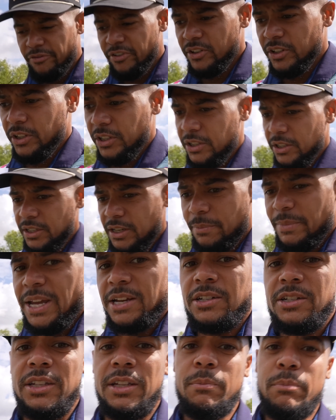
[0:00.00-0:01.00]
feeling good. I'm
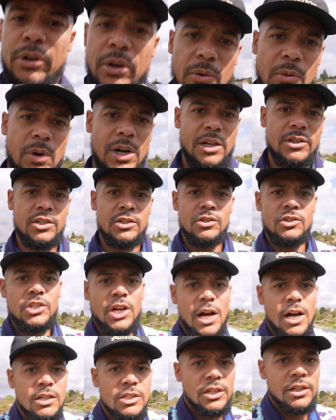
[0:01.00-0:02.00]
actually, bro, watching
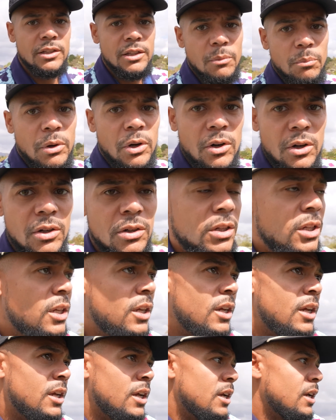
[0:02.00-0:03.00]
Josh hit the ball,
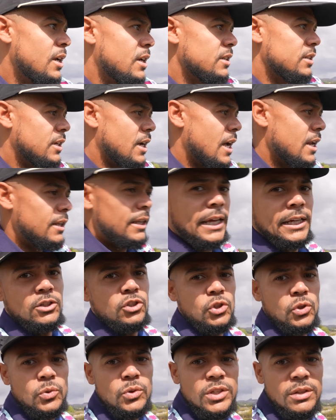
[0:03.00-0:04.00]
it's kind of like
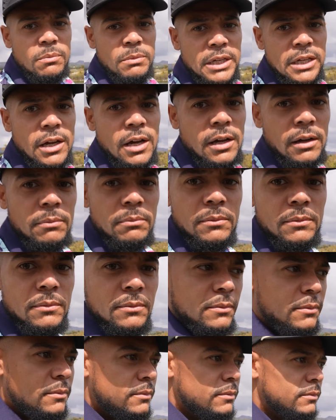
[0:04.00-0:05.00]
juicing me up.
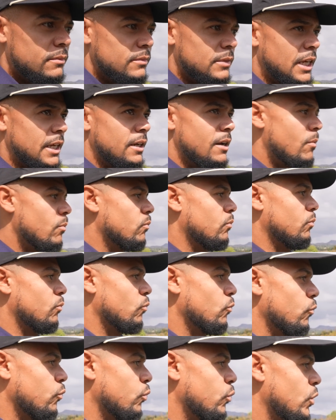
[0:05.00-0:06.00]
Like, I'm
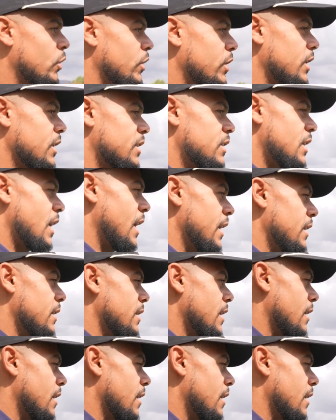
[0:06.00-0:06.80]
really excited